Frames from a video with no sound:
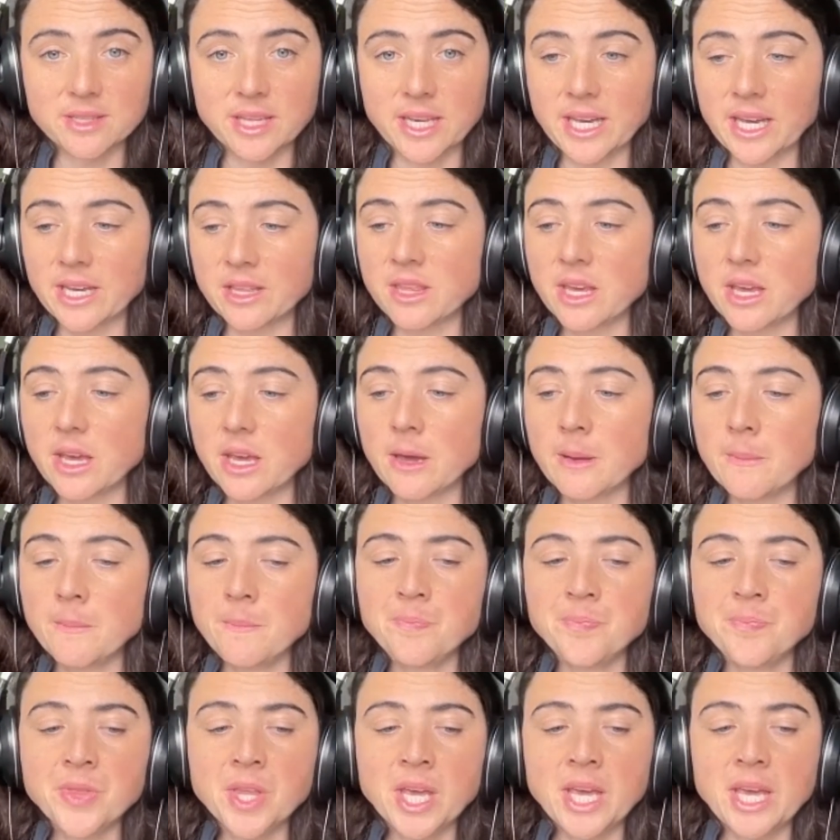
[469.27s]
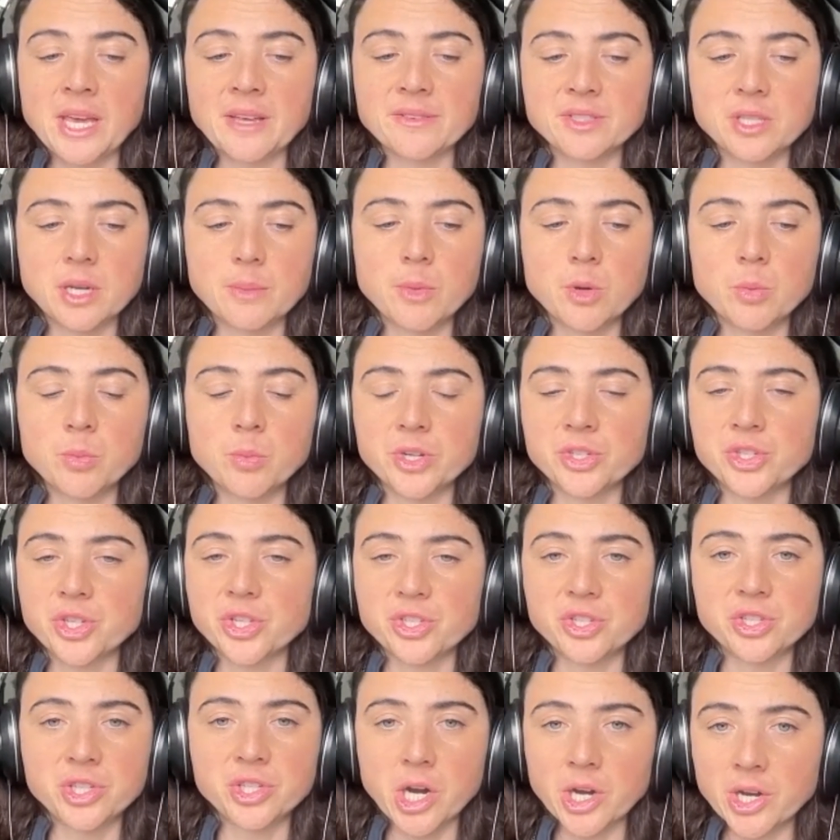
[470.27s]
Like I think if someone were
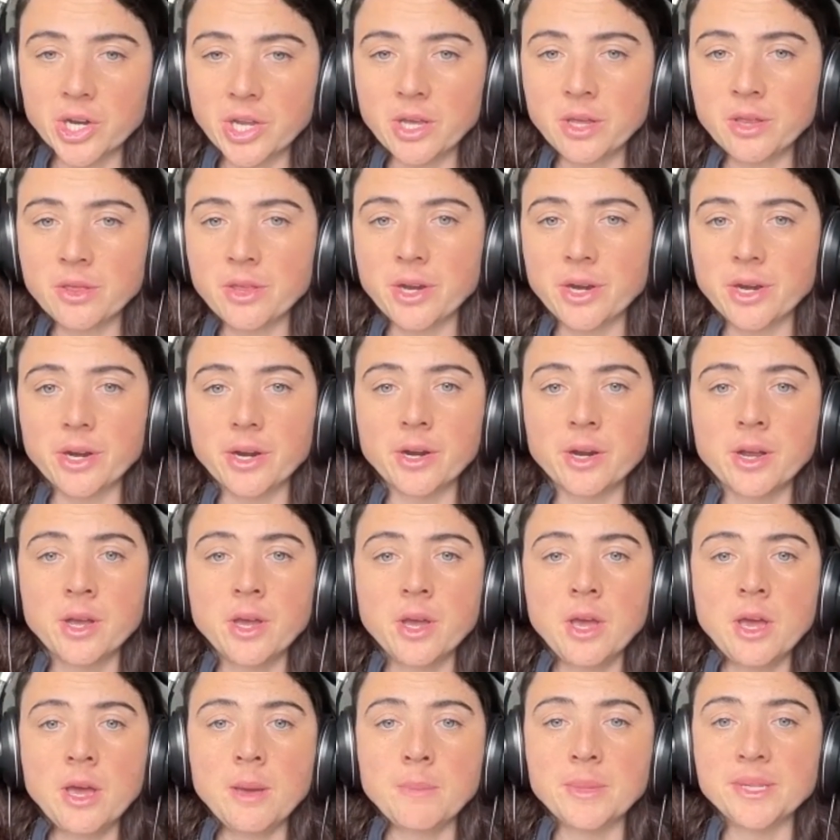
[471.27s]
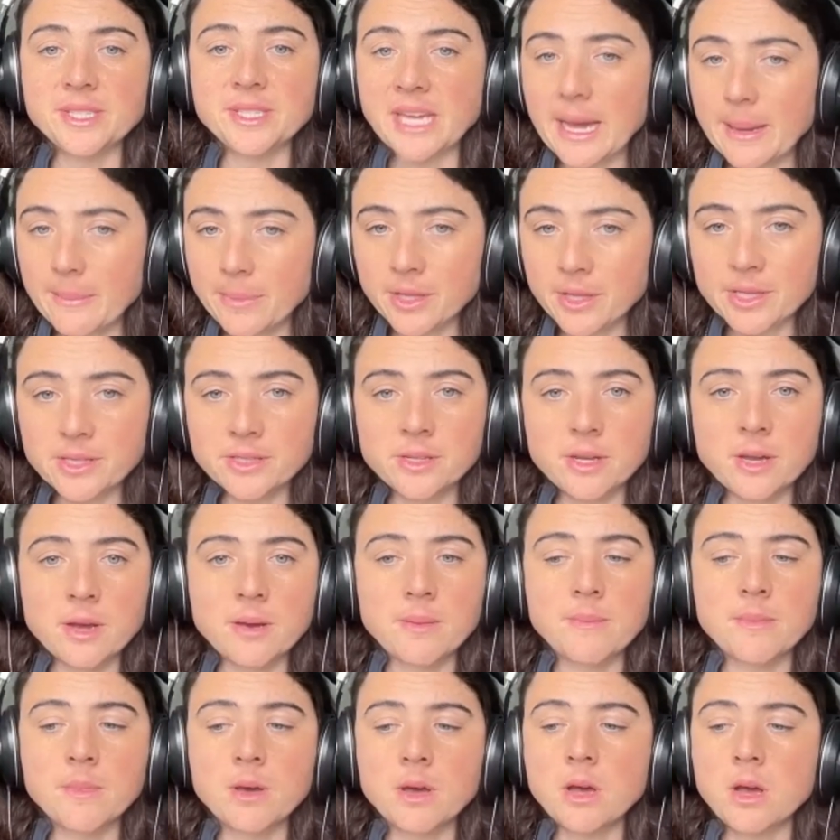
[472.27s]
just starting their
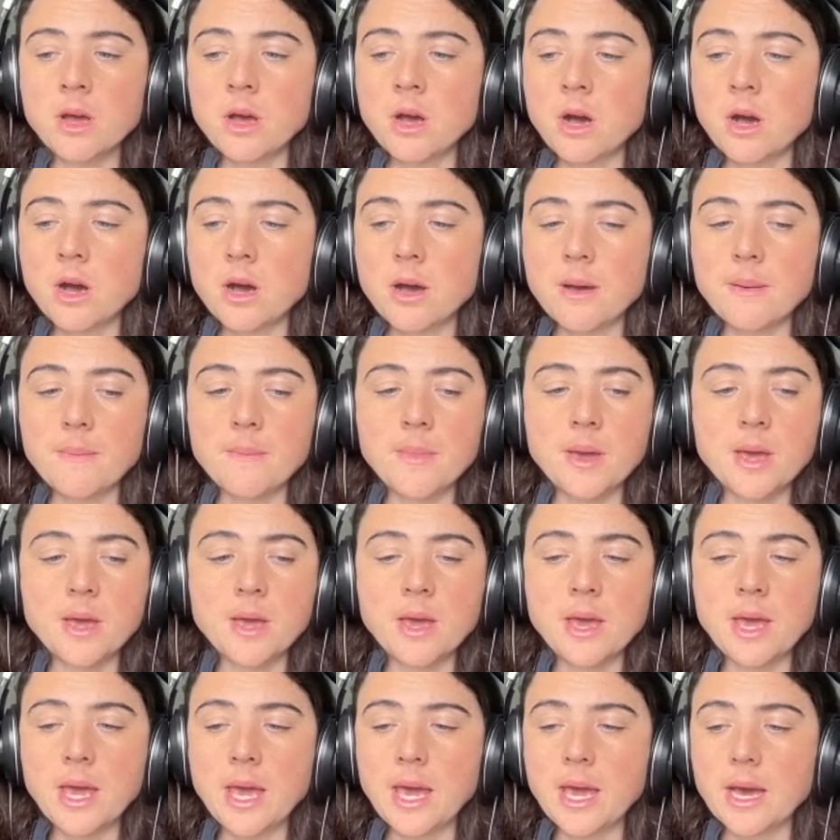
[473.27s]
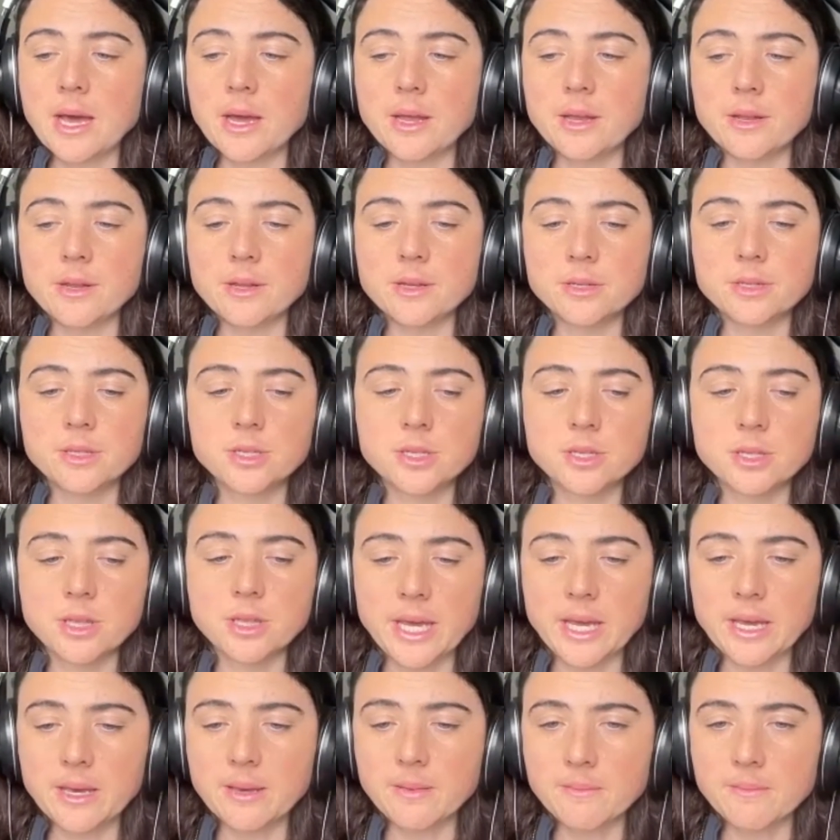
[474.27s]
metabolism and
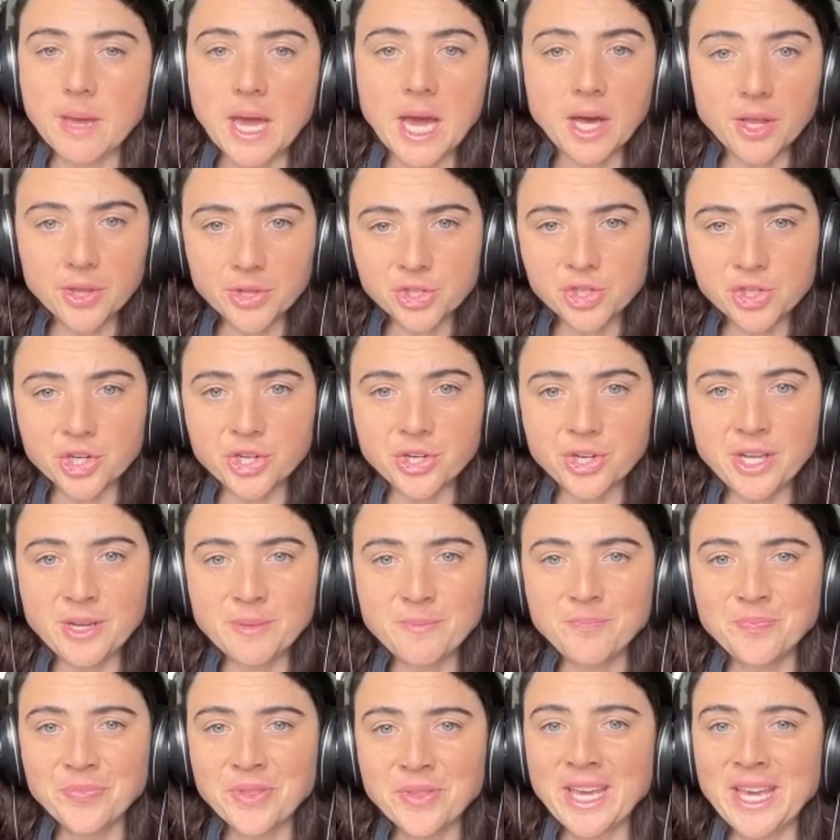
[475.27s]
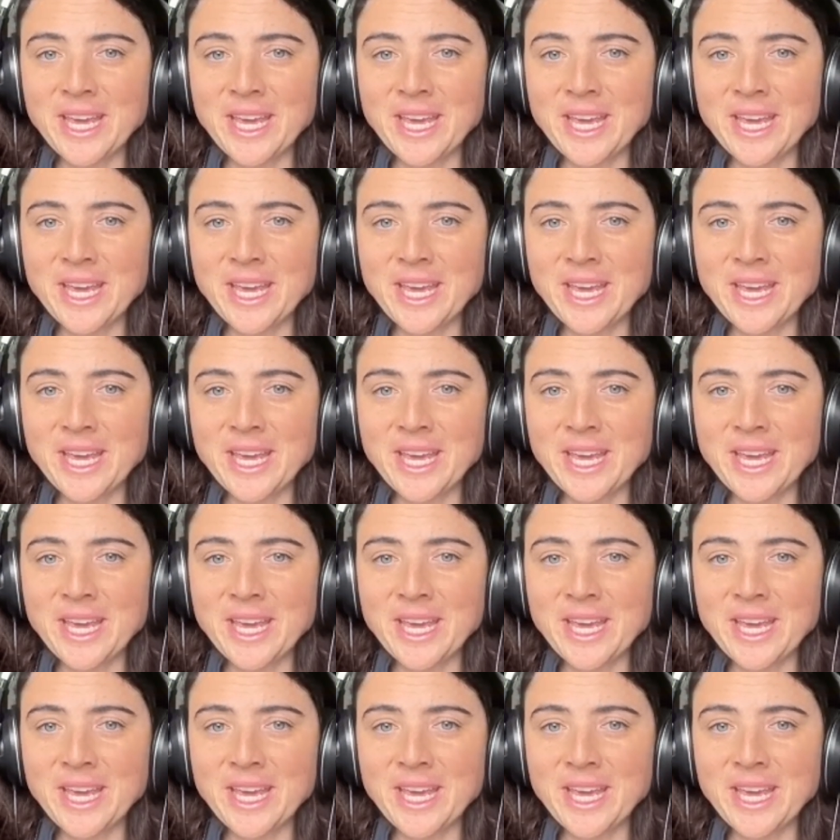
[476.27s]
like health journey,